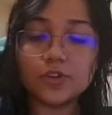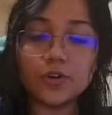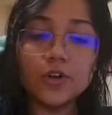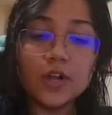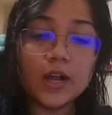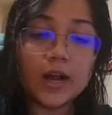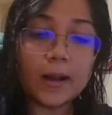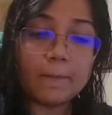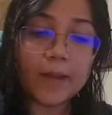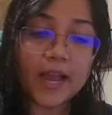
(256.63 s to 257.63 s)
So
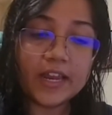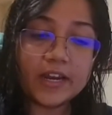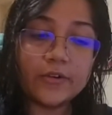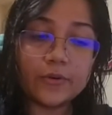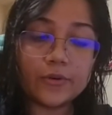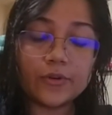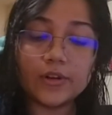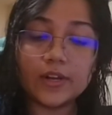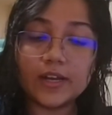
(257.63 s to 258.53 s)
uh, my role,